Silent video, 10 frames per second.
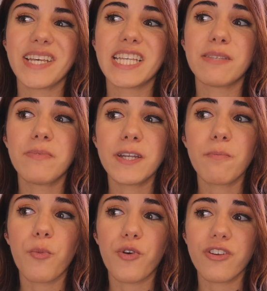it's
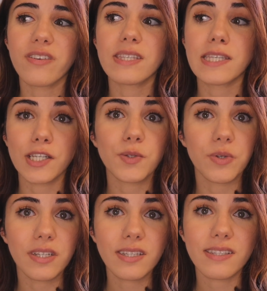been more than 6
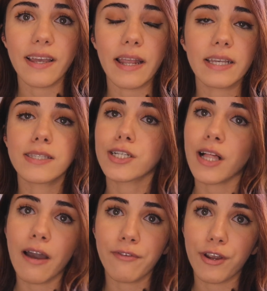weeks and I still
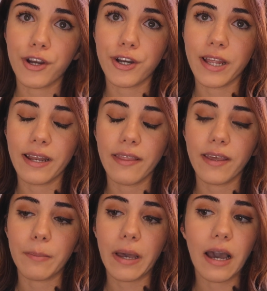have not heard
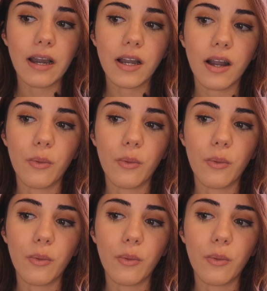anything back,